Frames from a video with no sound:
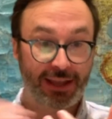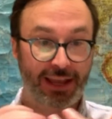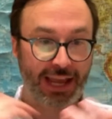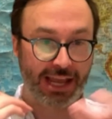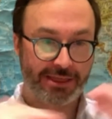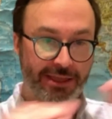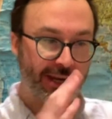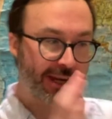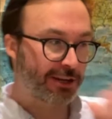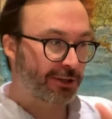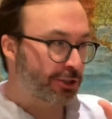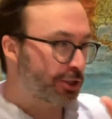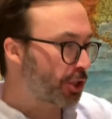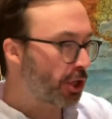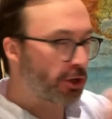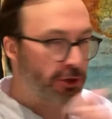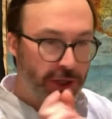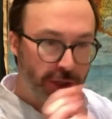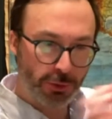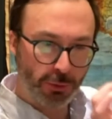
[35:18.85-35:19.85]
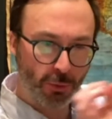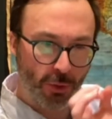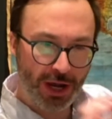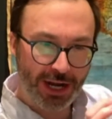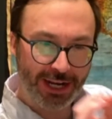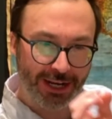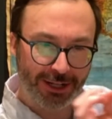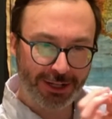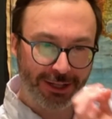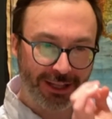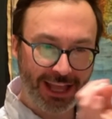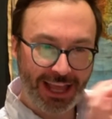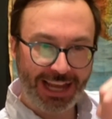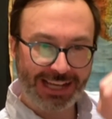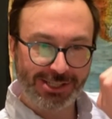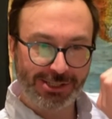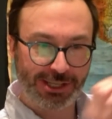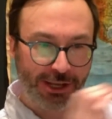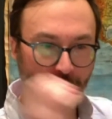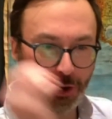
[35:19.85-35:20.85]
And then it'll show you what it'll
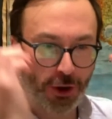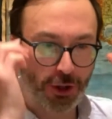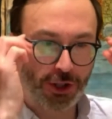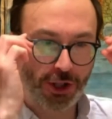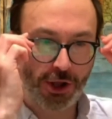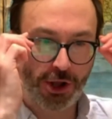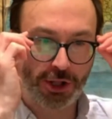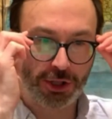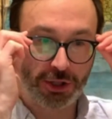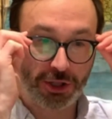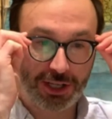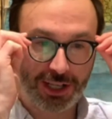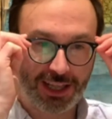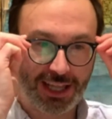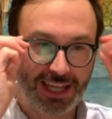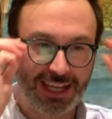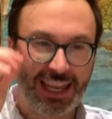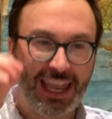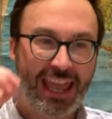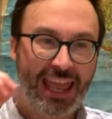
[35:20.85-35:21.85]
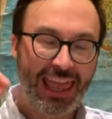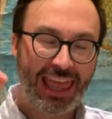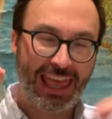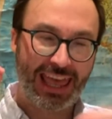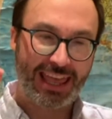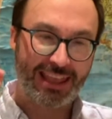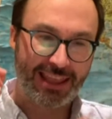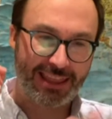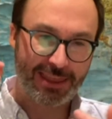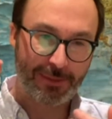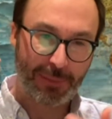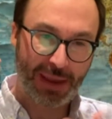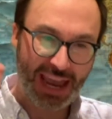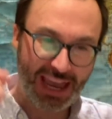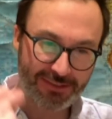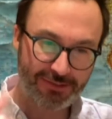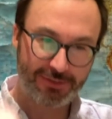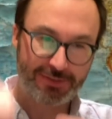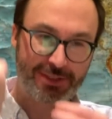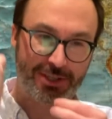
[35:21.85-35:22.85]
actually all look like. And then the
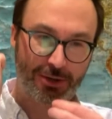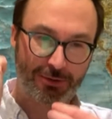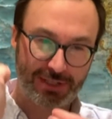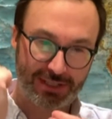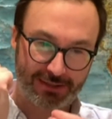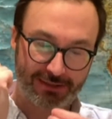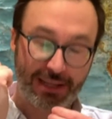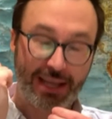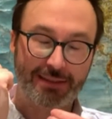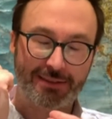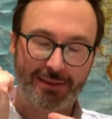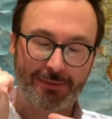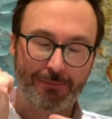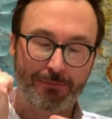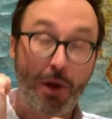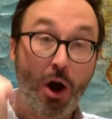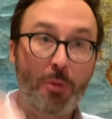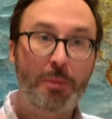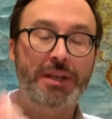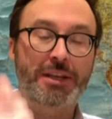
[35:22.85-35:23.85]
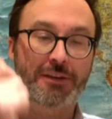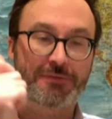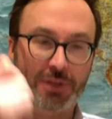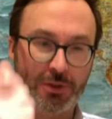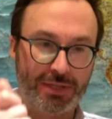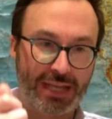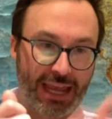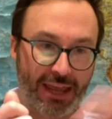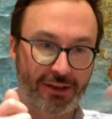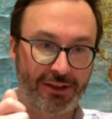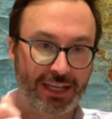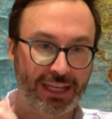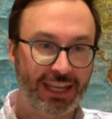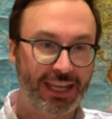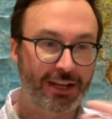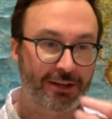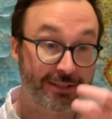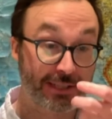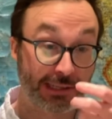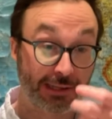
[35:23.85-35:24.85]
path at the moment of totality,
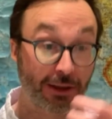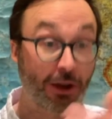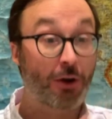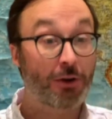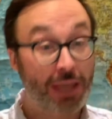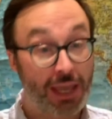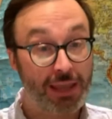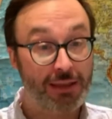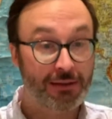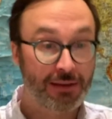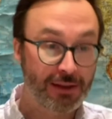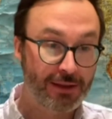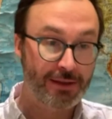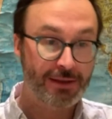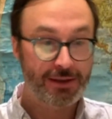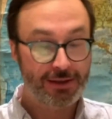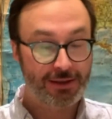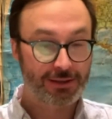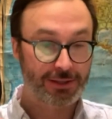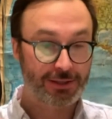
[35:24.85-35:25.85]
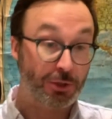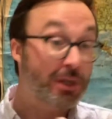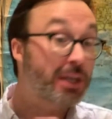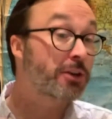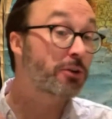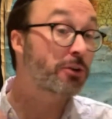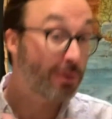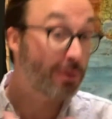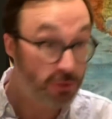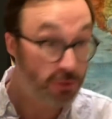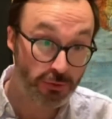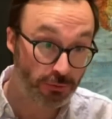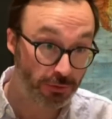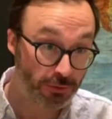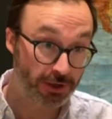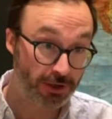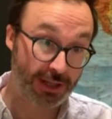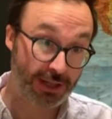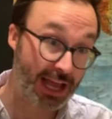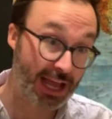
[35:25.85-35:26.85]
it'll tell you, okay, you can remove
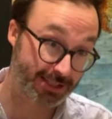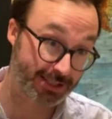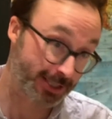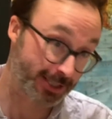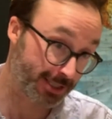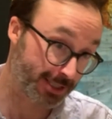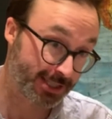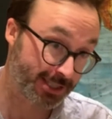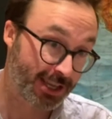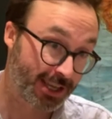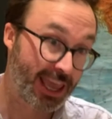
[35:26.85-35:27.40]
your glasses.